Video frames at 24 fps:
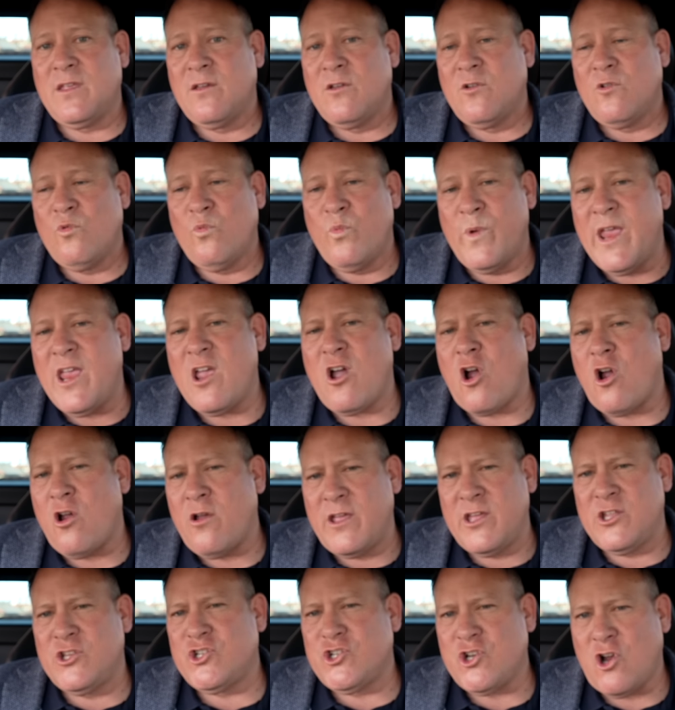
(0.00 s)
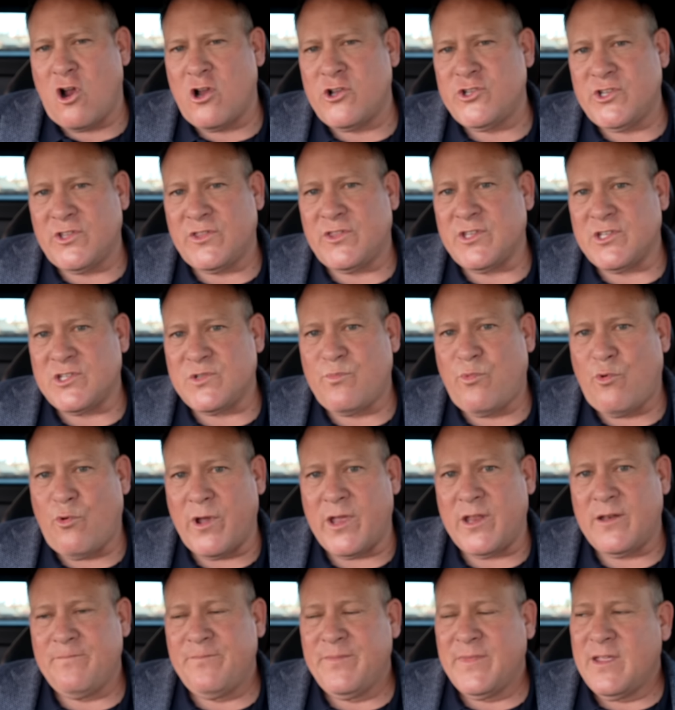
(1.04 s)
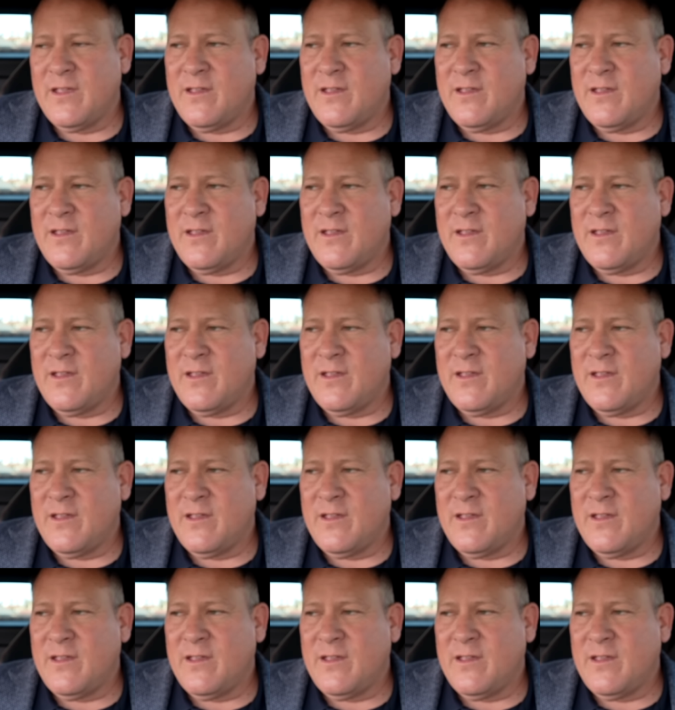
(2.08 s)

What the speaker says: we are in charge at this point.